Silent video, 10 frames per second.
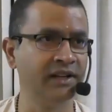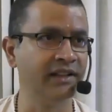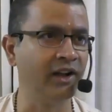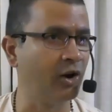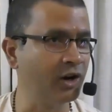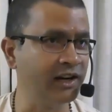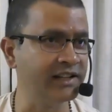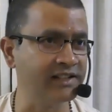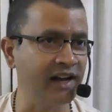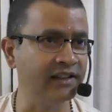They call it
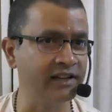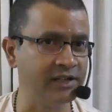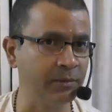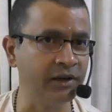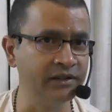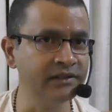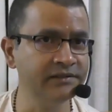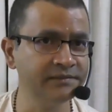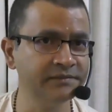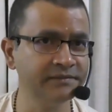as Gayatri Japa.
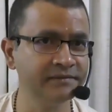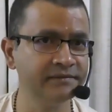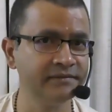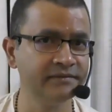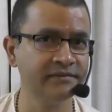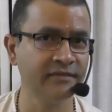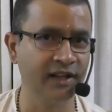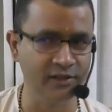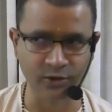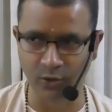
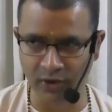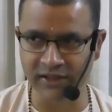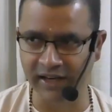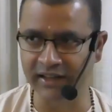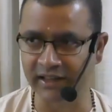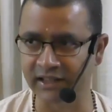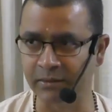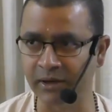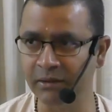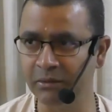It's known as Gayatri
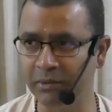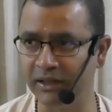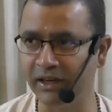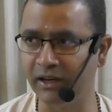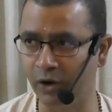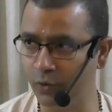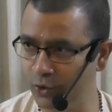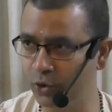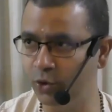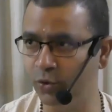Japa, but then how
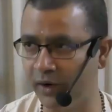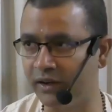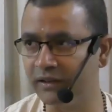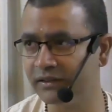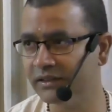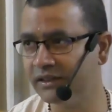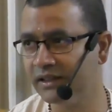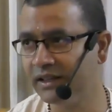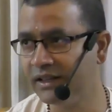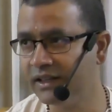you do it?
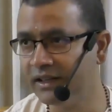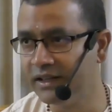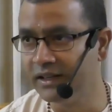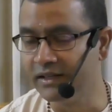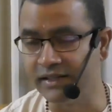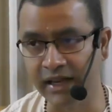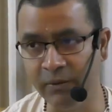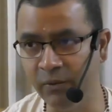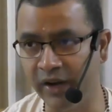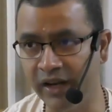
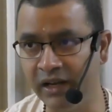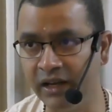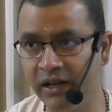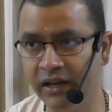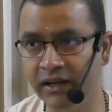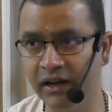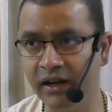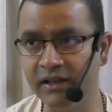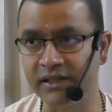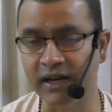Same way, it
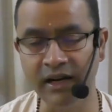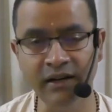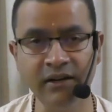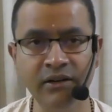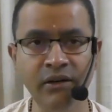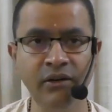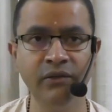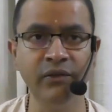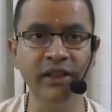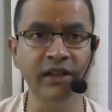is done
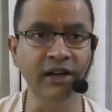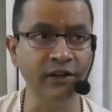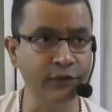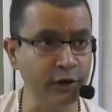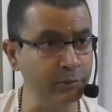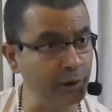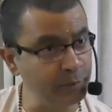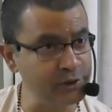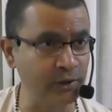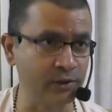with a different
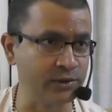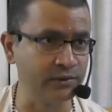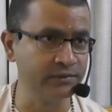purpose also.